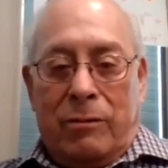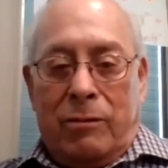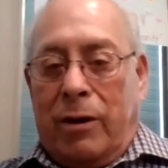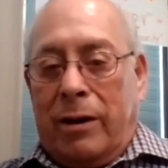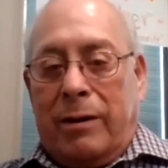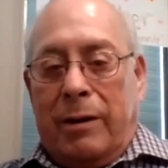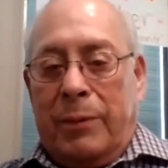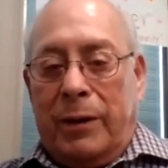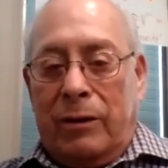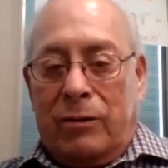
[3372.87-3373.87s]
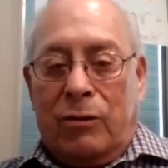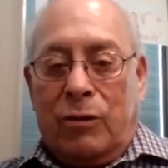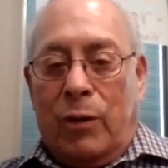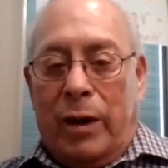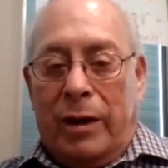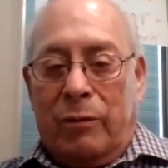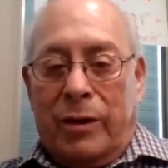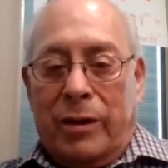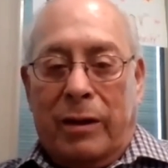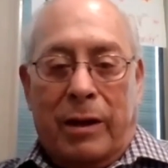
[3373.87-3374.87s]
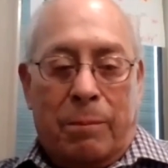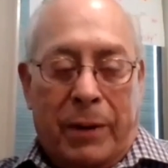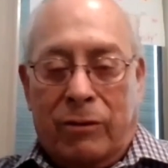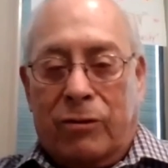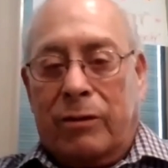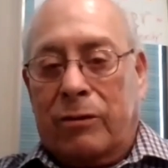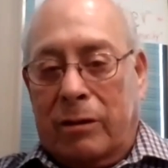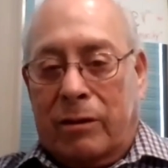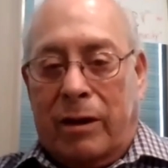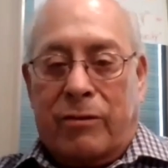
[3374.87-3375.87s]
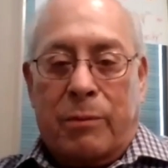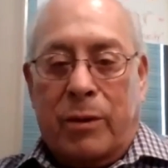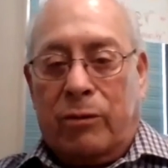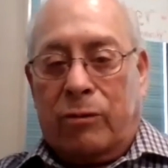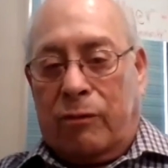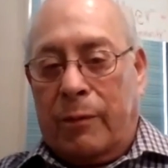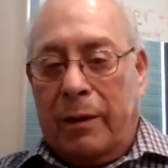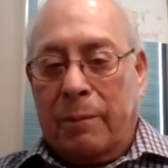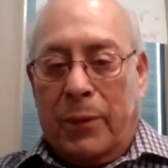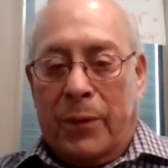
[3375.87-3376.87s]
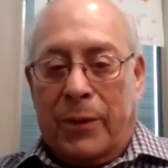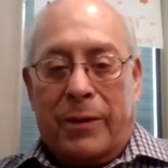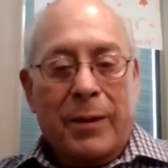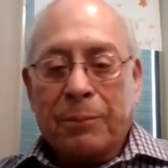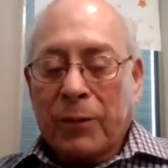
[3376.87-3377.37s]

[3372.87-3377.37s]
truck companies and so on, where you get pensions and contributions from the employer.